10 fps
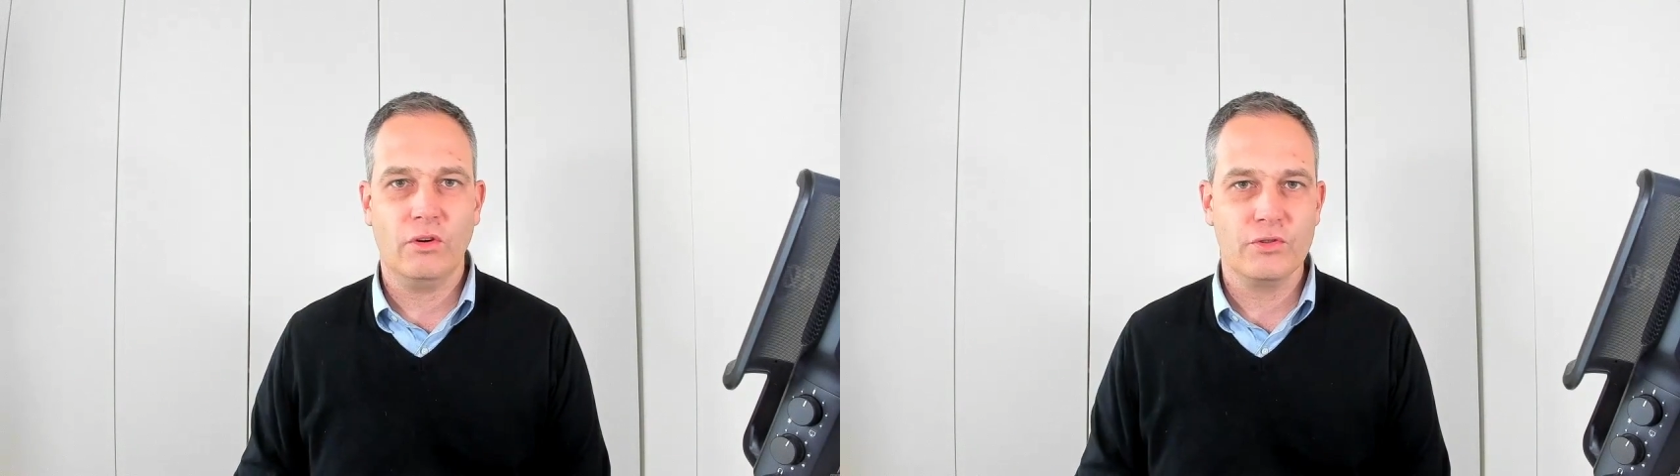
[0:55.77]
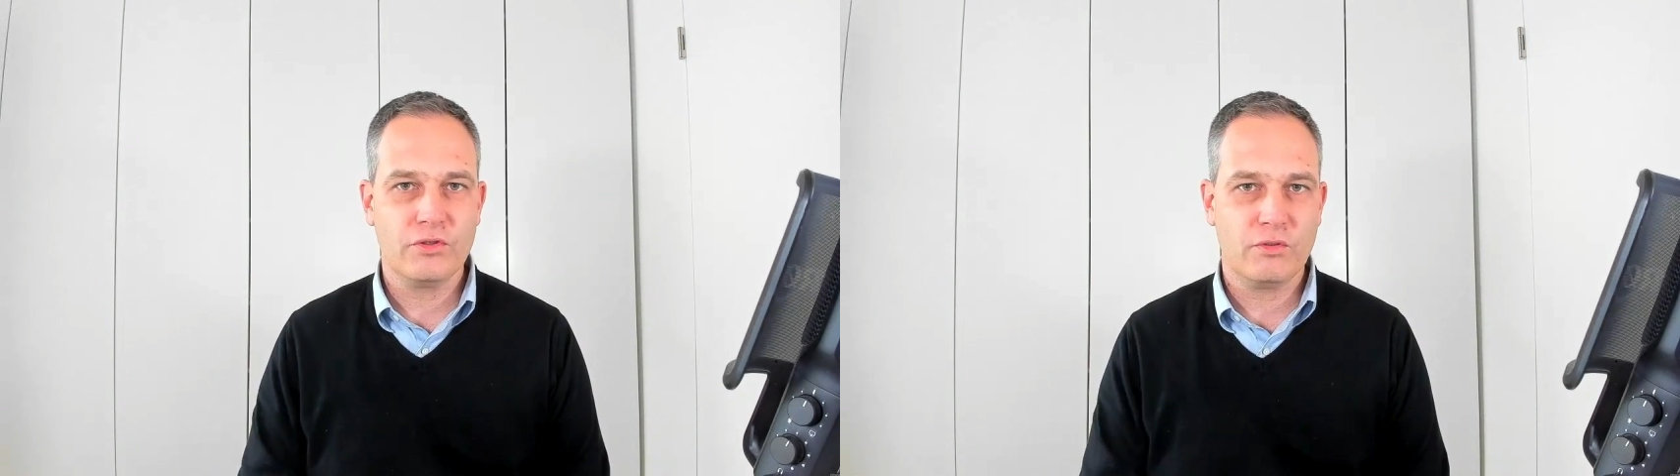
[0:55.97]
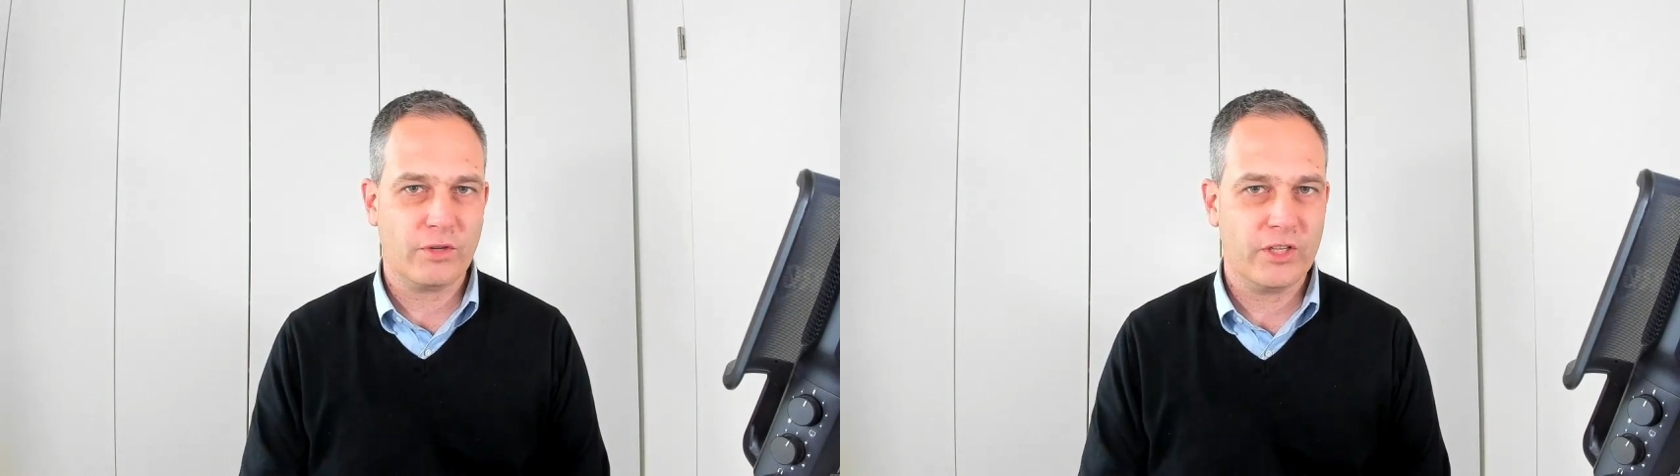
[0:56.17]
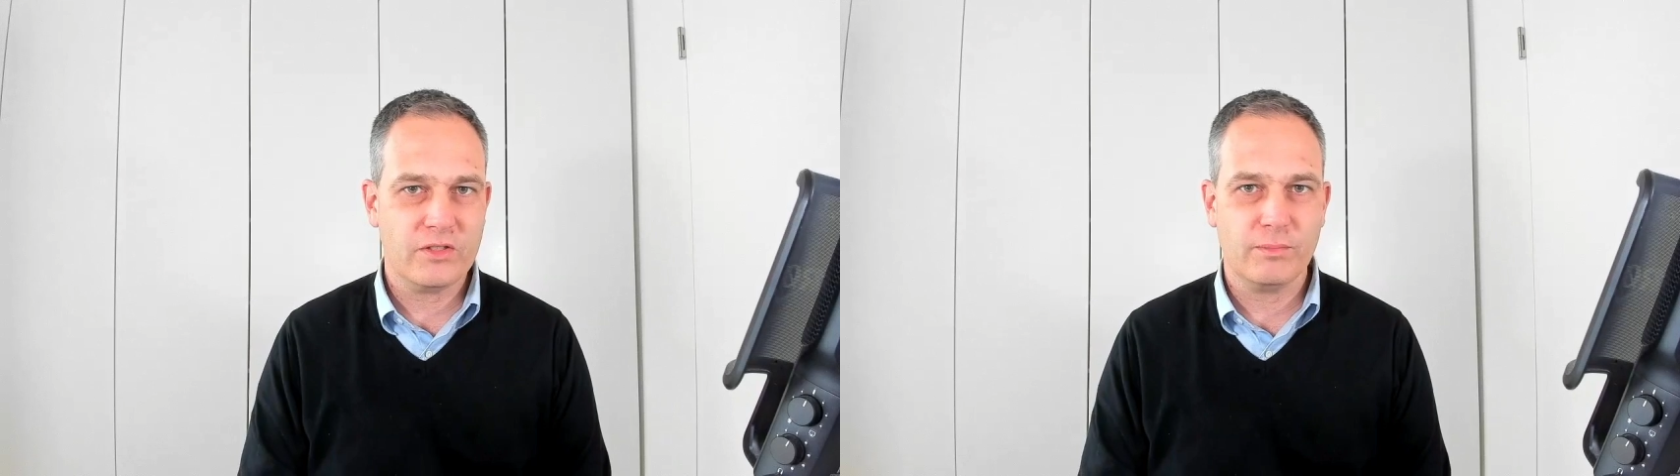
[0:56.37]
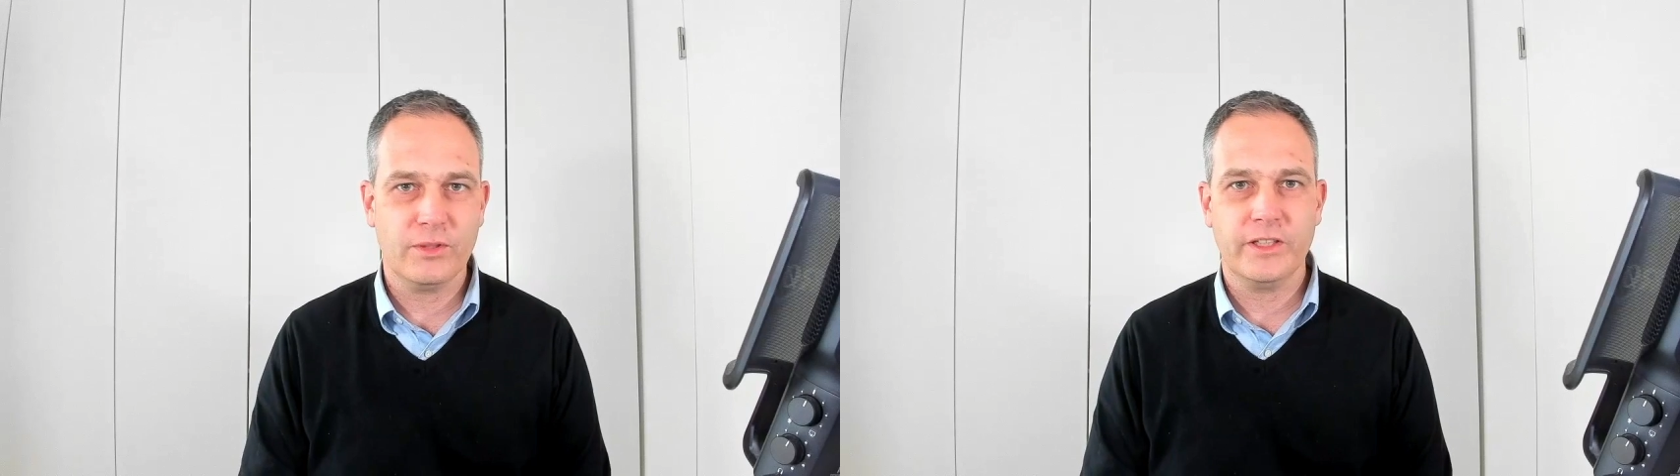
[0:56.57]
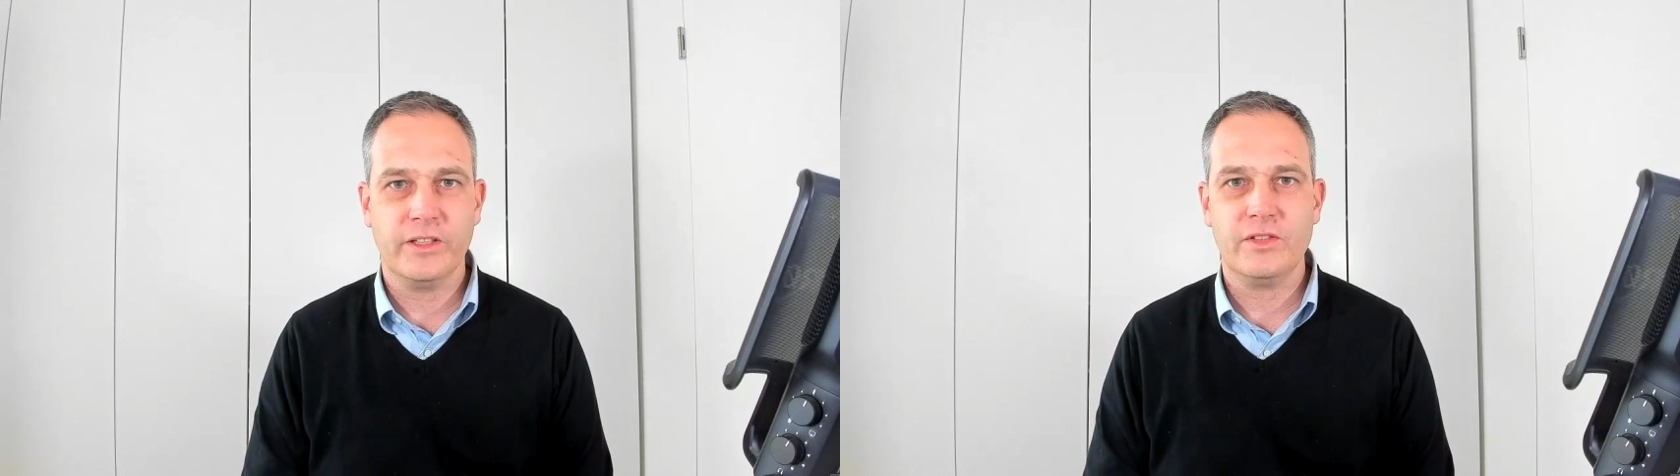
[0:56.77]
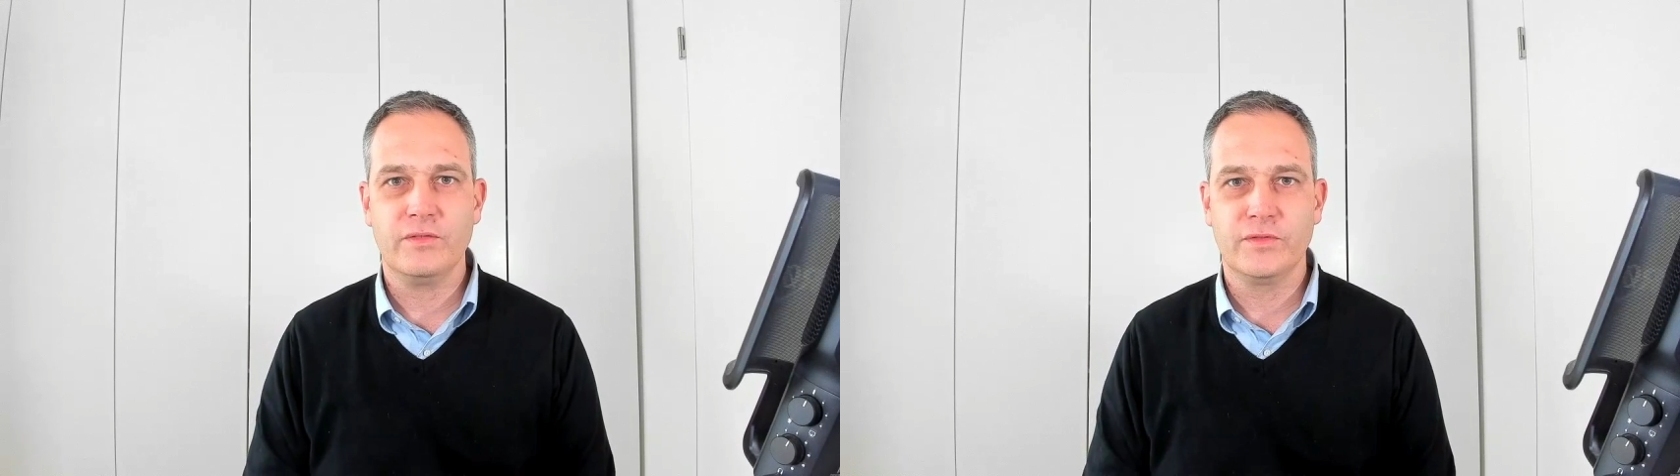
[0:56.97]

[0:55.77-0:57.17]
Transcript: also to bring supplies to